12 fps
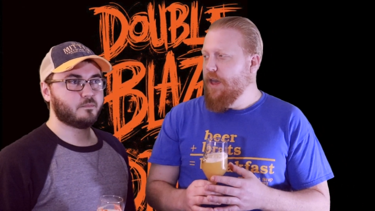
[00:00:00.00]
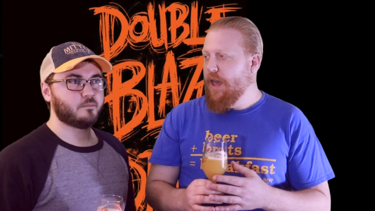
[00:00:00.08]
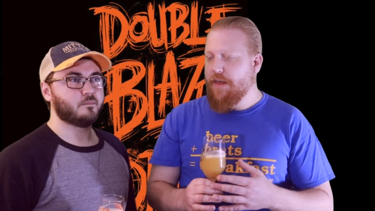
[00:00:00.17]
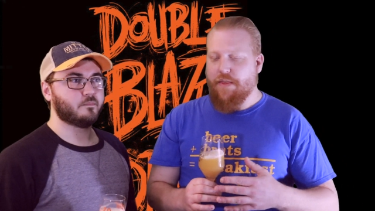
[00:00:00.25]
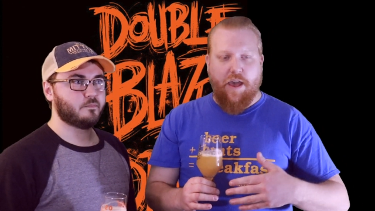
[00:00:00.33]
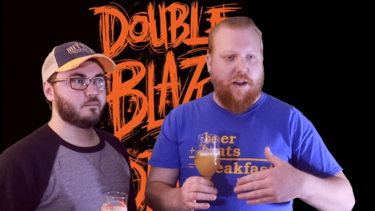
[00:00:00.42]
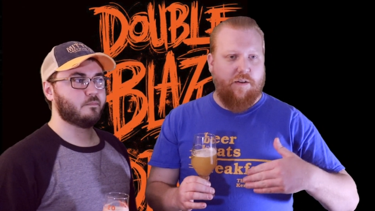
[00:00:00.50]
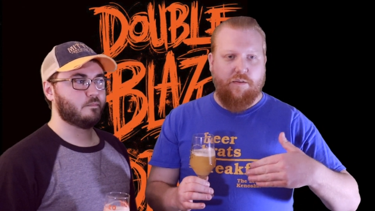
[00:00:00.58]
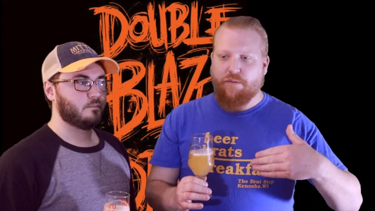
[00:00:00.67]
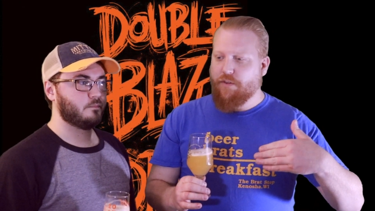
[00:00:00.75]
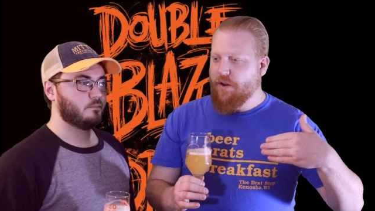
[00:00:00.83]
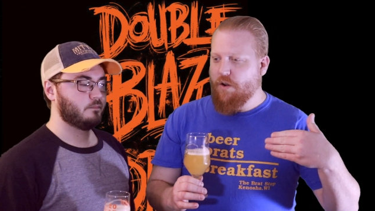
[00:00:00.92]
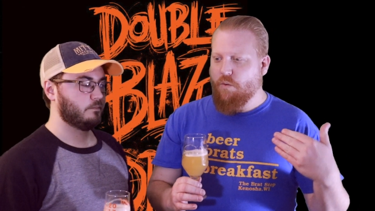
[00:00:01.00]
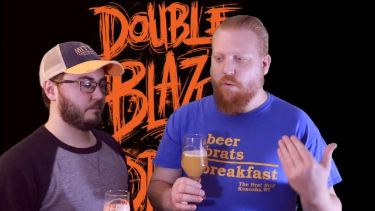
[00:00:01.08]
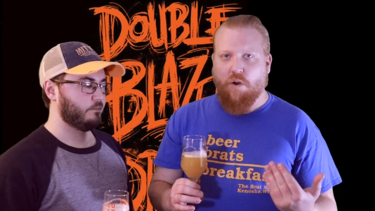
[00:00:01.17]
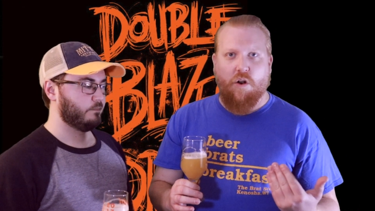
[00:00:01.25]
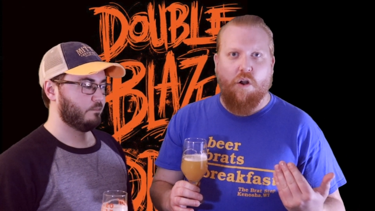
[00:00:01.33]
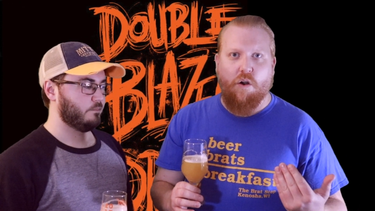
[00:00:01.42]
Speaker 1: and then you know
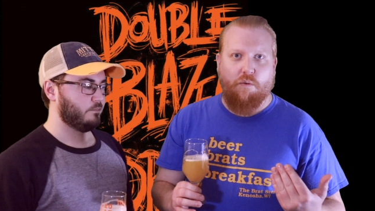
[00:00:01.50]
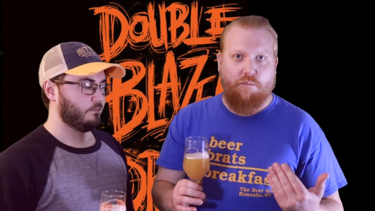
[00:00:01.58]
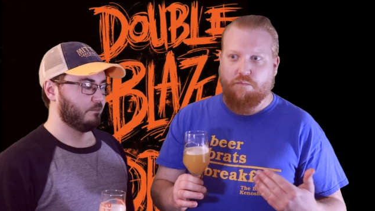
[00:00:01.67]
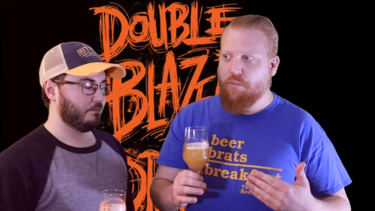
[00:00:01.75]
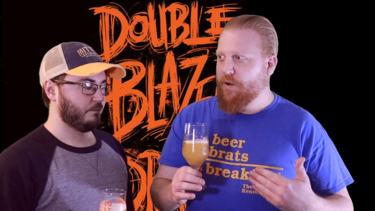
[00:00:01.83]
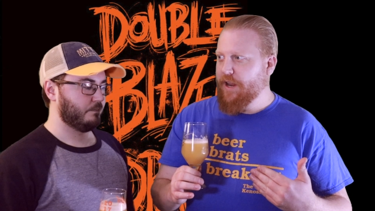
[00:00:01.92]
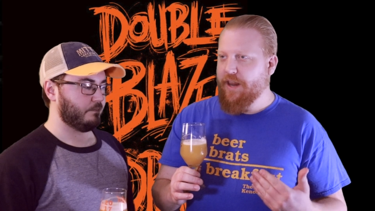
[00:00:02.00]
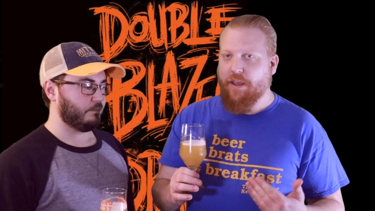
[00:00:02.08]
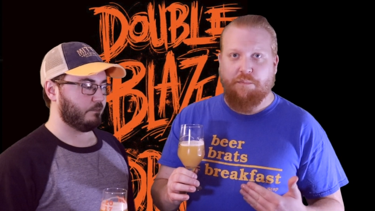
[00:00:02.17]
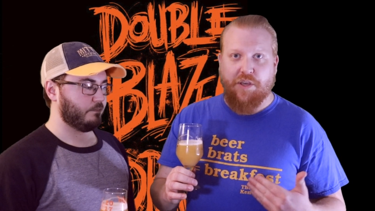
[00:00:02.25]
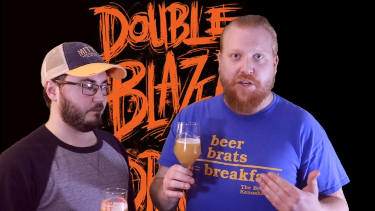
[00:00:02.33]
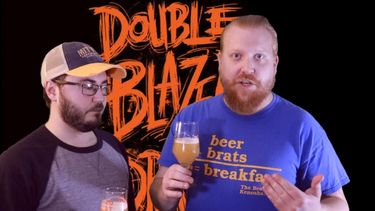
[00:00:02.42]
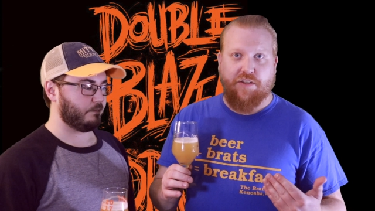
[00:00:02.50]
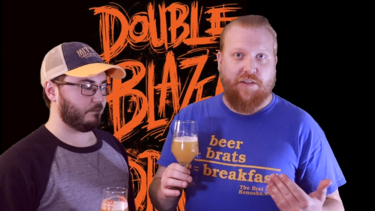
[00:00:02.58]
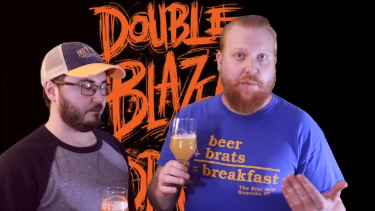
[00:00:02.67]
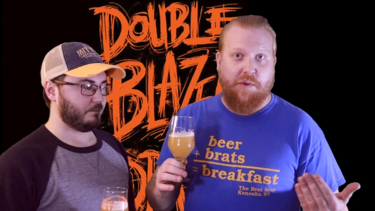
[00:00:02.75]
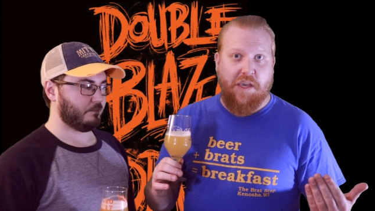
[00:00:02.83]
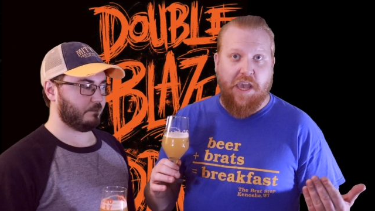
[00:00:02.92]
we're we're getting B G
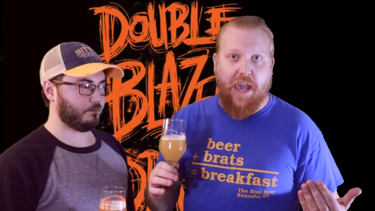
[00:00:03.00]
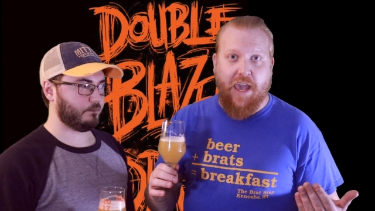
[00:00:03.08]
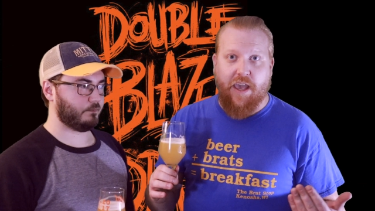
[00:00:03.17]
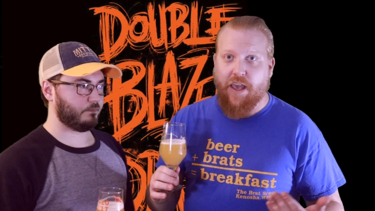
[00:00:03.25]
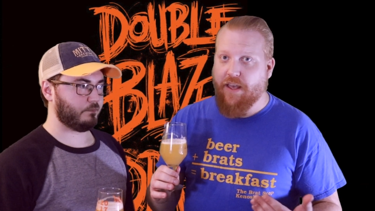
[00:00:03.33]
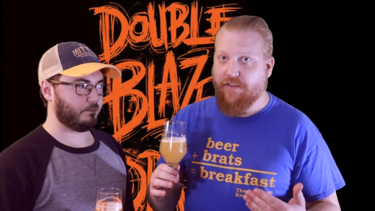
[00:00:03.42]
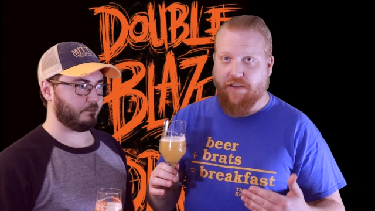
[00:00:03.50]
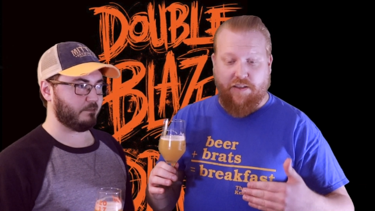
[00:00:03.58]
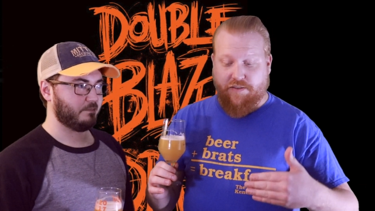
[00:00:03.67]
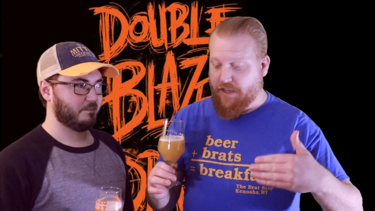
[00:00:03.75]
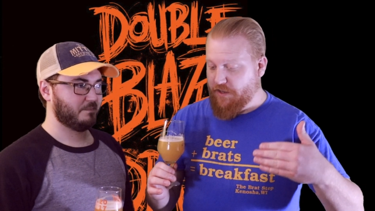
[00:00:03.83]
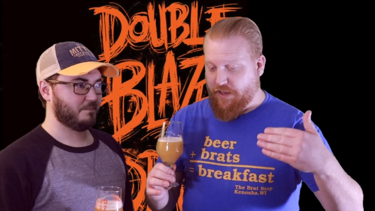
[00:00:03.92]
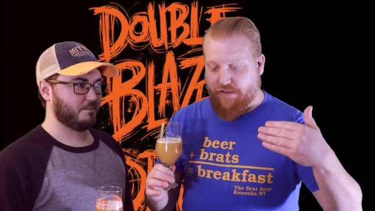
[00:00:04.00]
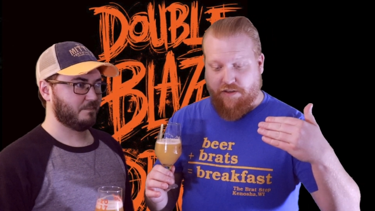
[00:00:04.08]
C P A is it's a